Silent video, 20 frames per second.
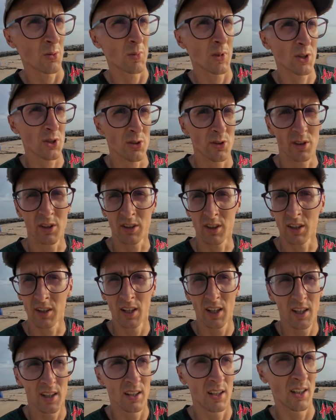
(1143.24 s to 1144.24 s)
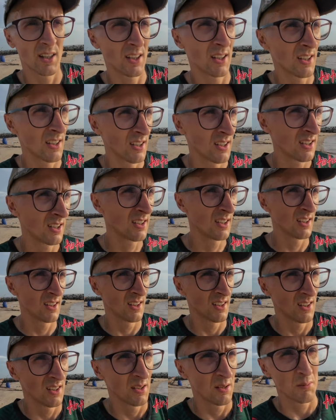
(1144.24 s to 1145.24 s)
much during the day.
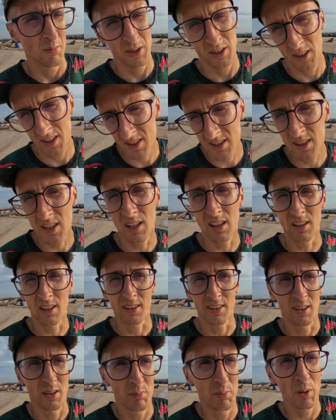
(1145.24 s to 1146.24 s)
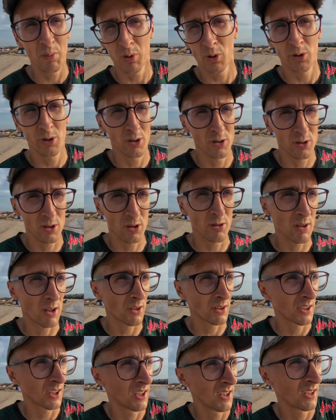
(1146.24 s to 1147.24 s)
But it's Thailand. People don't go
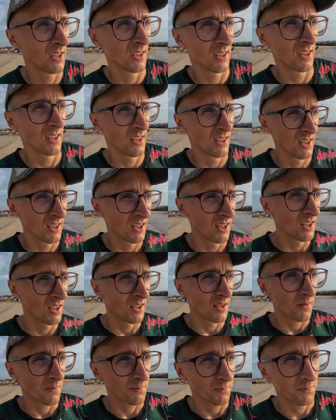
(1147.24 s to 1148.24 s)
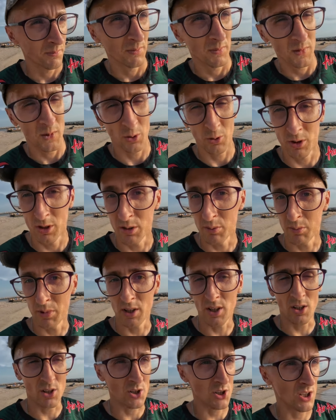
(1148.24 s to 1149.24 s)
out to the
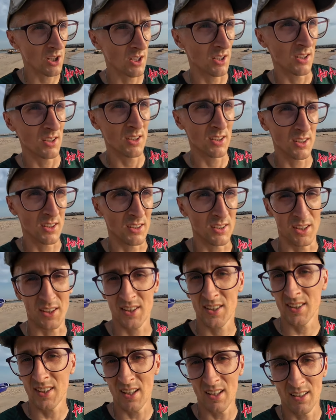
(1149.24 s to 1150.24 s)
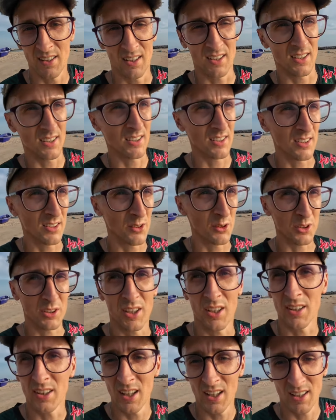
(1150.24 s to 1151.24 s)
beach in the sun during
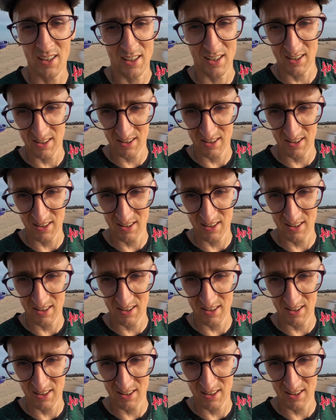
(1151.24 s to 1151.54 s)
the day.